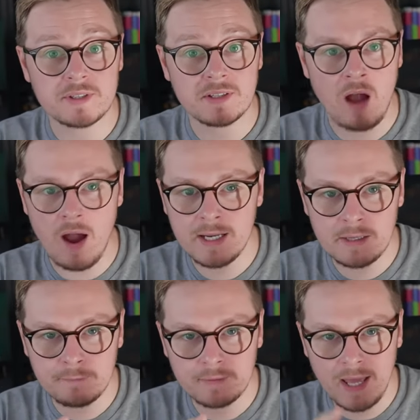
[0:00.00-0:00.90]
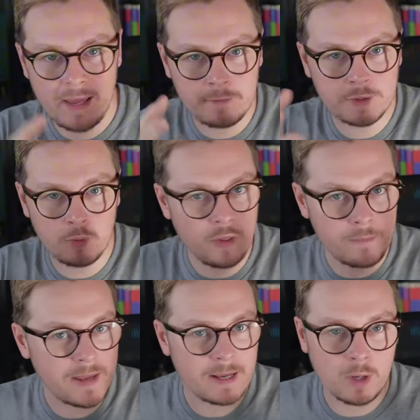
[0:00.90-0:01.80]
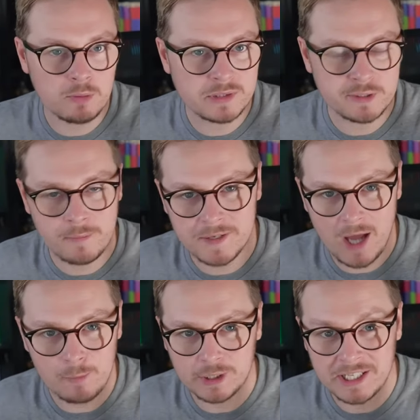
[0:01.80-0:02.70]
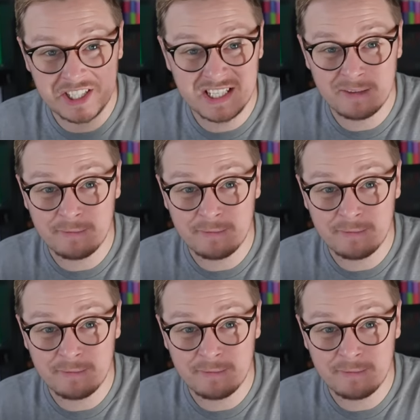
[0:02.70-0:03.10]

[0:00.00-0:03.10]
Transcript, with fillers: kind of gave us all the big moments from the Dharma Initiative